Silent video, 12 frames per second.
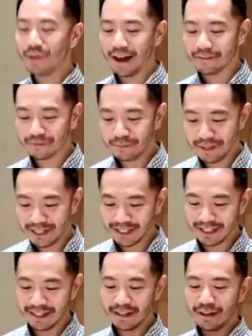you have
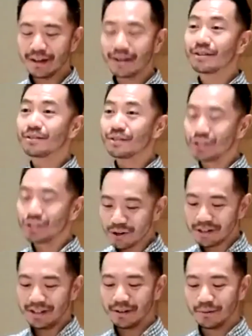me
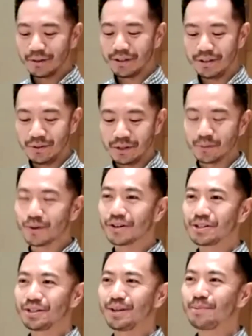journeying with you in
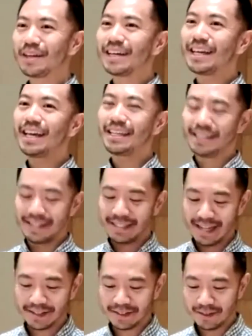worship is a
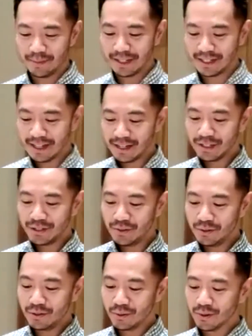testament
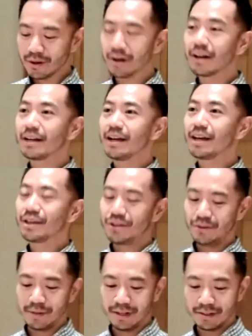to your
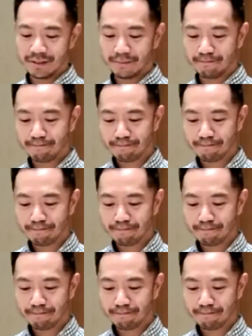ecumenism.